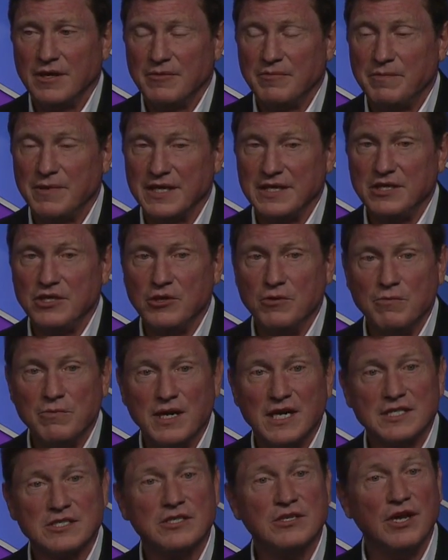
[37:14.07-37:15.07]
But you
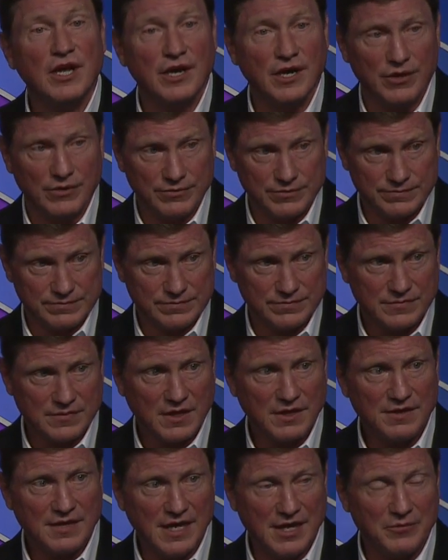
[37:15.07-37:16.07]
must know
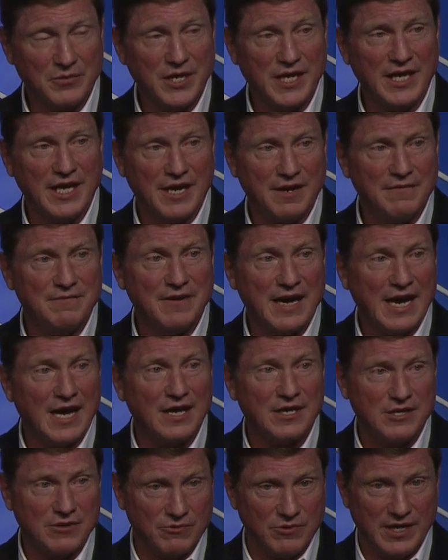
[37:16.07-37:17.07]
that we
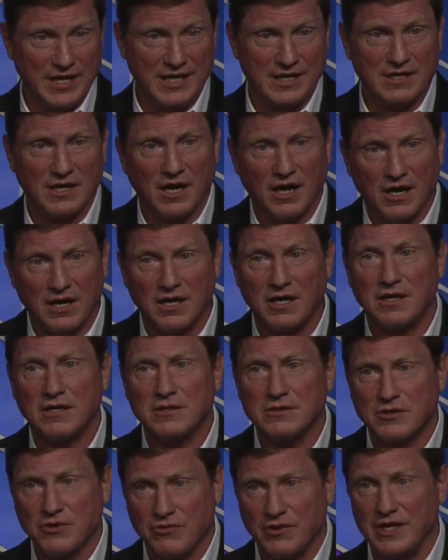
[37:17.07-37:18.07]
evaluate
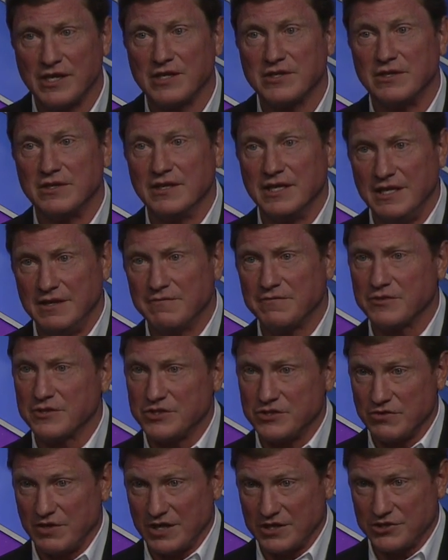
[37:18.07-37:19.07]
all critical
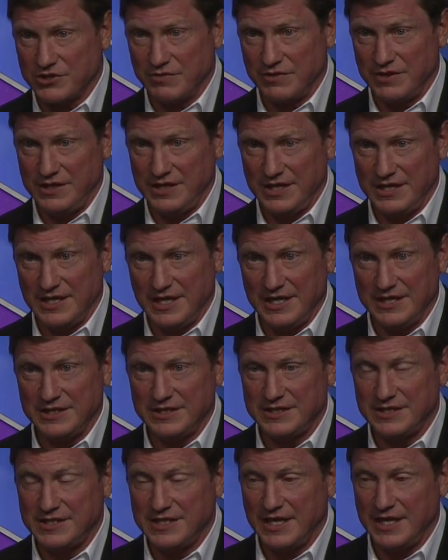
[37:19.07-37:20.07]
infrastructure in the
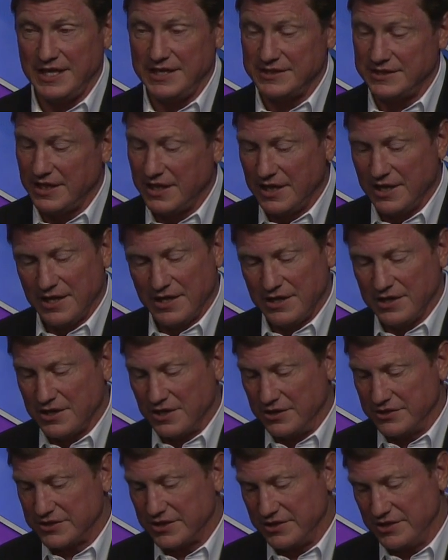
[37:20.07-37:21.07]
United States. It
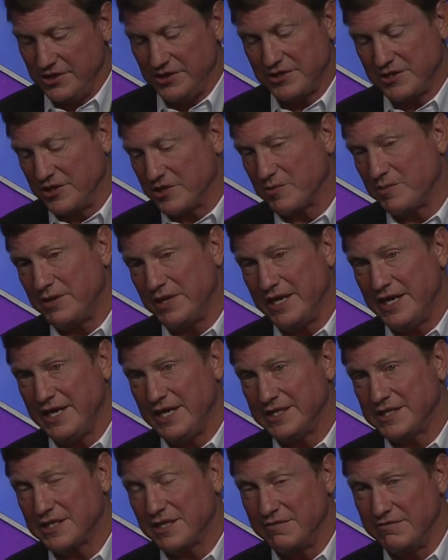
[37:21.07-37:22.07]
goes to nuclear
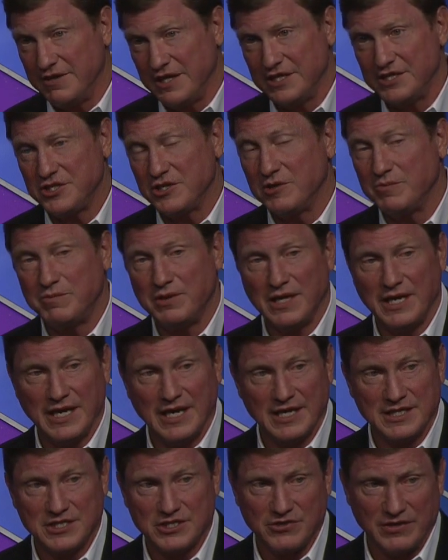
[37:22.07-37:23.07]
plants, conventional
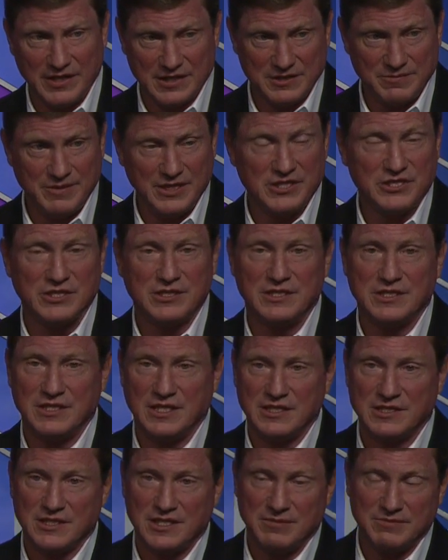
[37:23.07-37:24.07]
plants, transmission
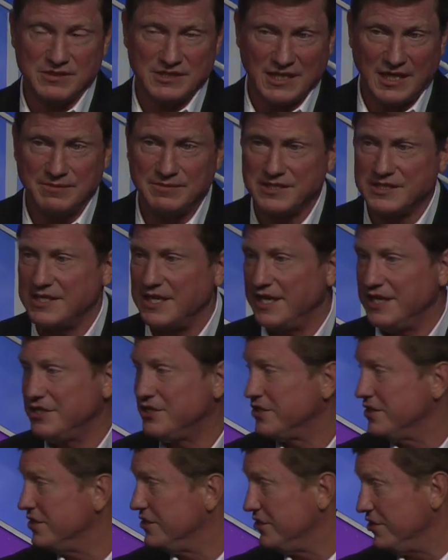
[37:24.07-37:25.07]
systems,
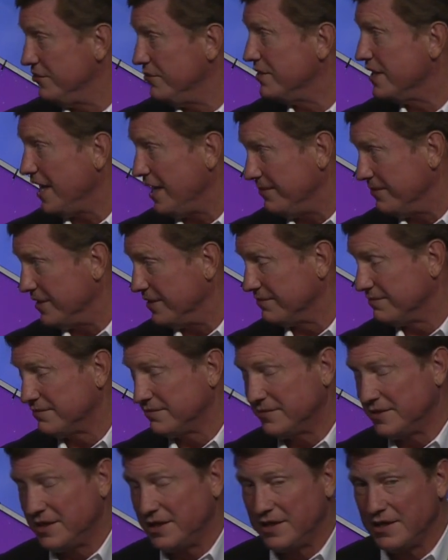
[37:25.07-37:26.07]
substations, you name
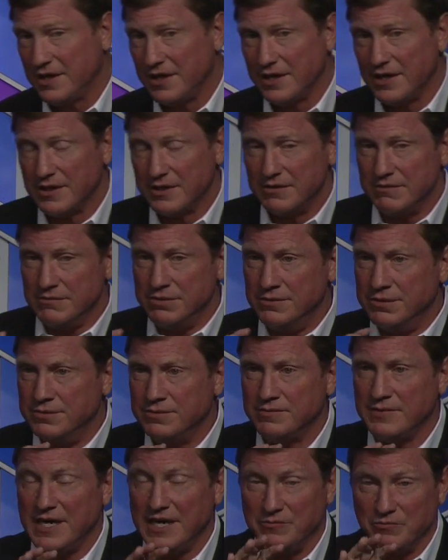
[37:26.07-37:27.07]

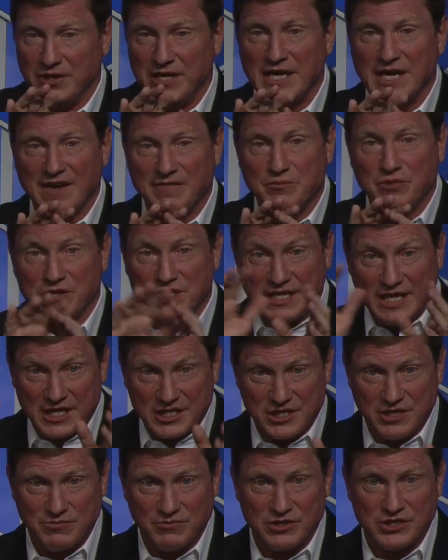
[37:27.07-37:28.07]
it. and we have
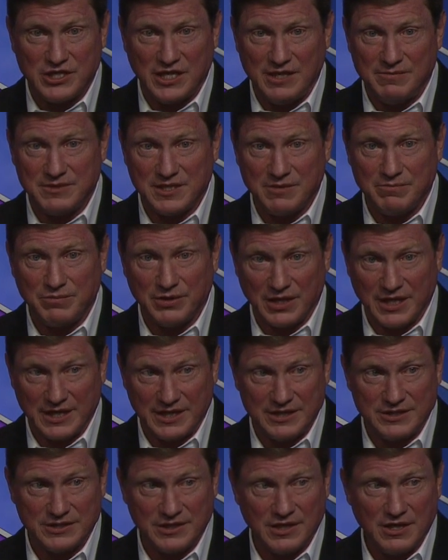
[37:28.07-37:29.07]
protection regimes in
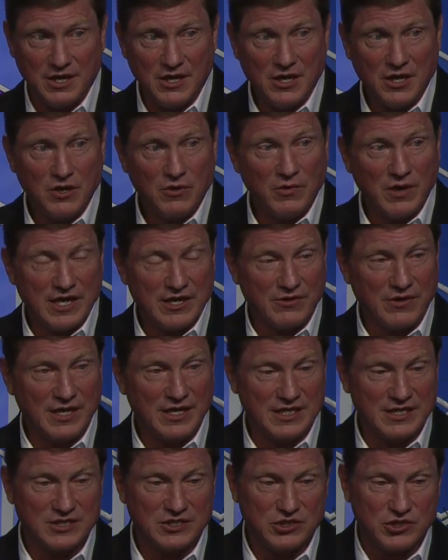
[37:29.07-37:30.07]
place, whether
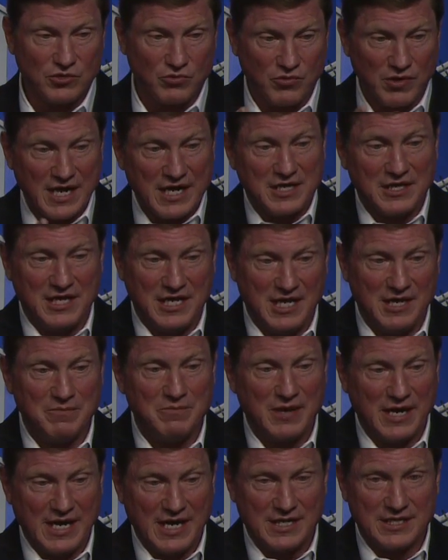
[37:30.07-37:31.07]
it is directly
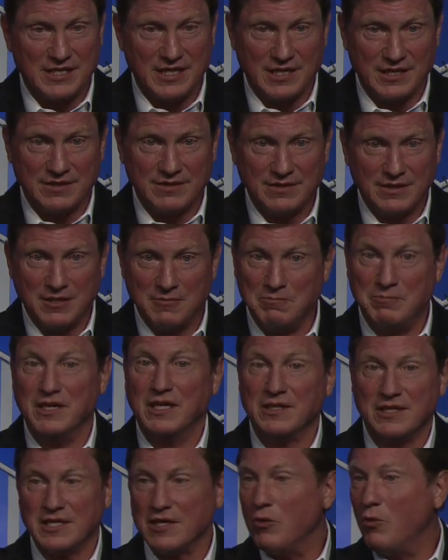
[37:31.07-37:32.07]
impacting
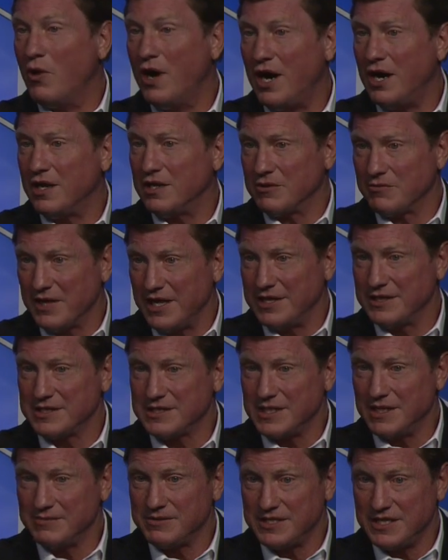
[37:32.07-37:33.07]
building a wall around a
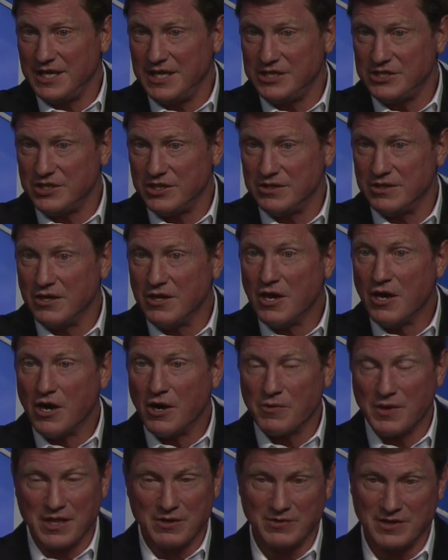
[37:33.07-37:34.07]
substation,
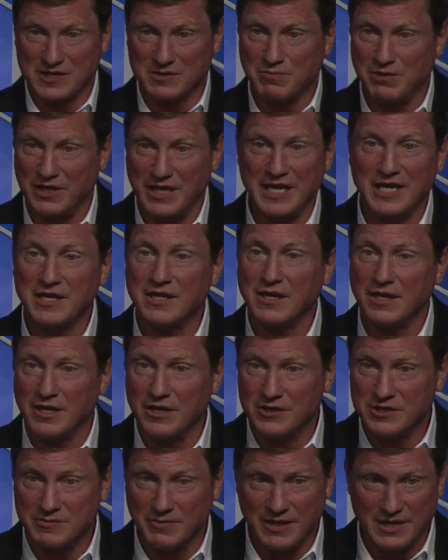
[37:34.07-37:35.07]
or whether it's
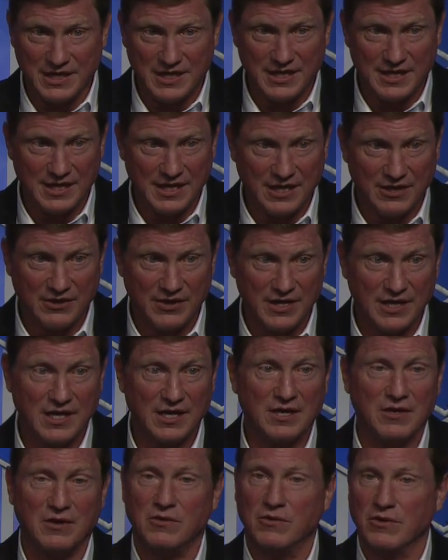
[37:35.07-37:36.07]
plainclothesmen in an
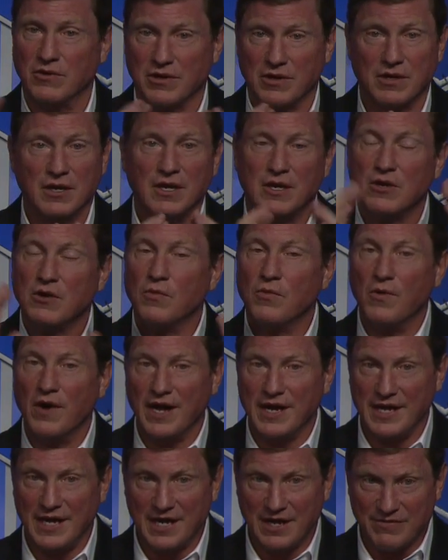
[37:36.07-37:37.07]
area, or
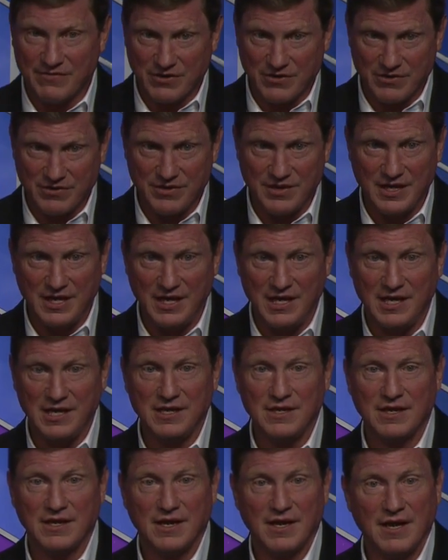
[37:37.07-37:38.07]
whatever
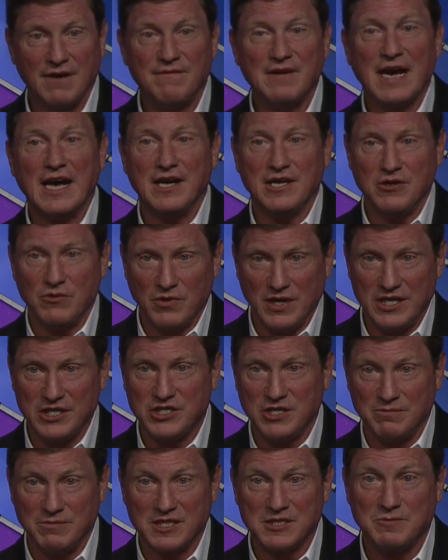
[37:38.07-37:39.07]
the
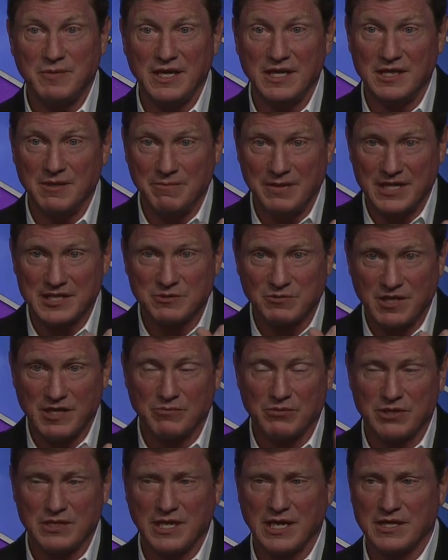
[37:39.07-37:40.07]
evaluation must be in the best way to
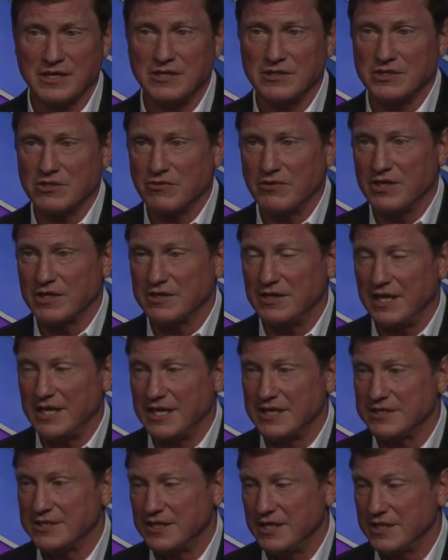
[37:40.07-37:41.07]
protect those critical
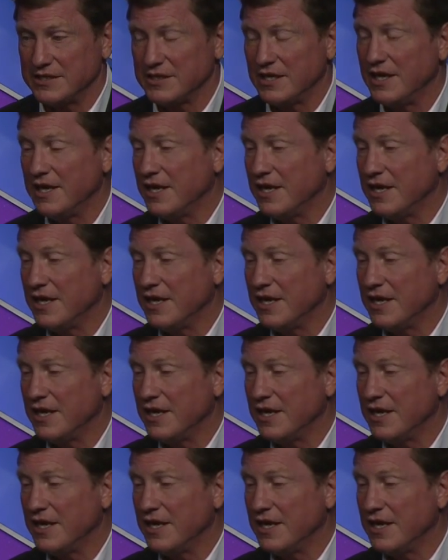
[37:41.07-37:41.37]
assets.